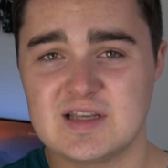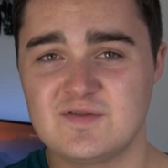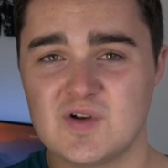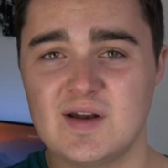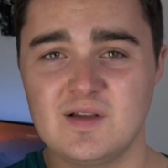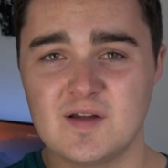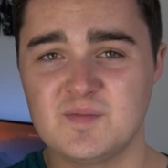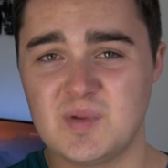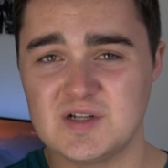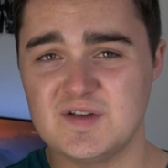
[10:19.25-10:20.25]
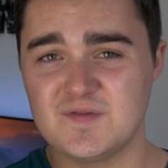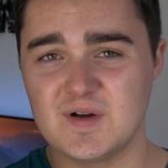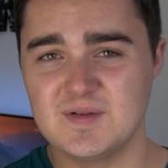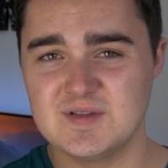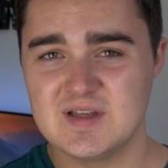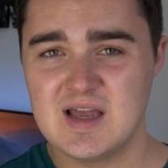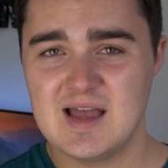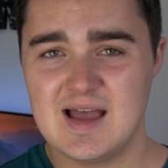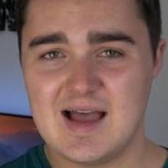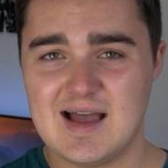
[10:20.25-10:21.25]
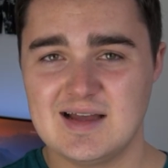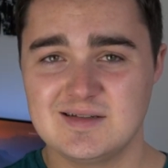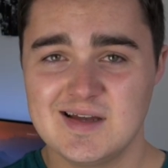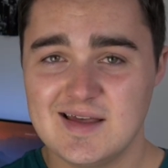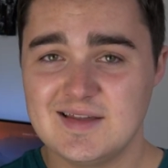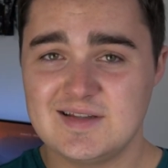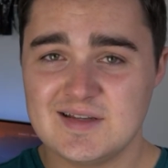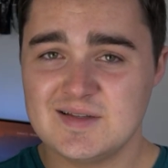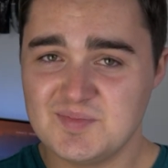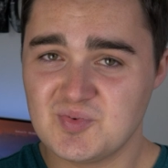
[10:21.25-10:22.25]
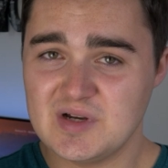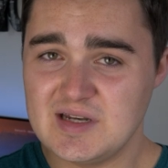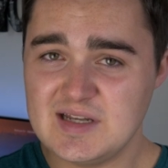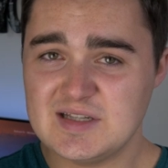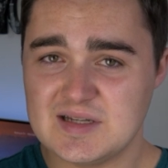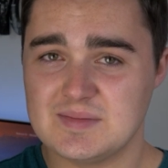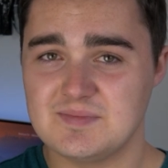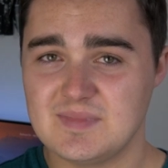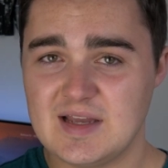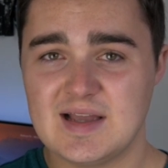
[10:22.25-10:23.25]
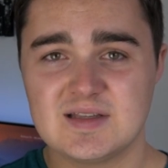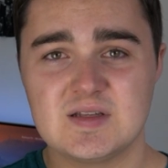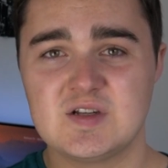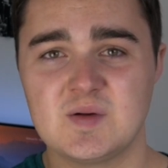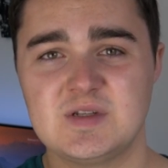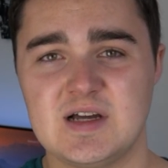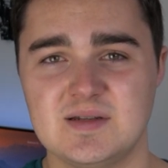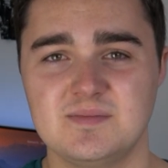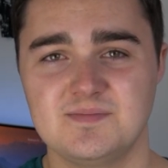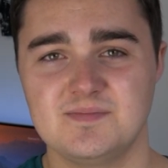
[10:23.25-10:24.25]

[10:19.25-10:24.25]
I've tried a lot of budget phones, and this is pretty decent. It gets the job done.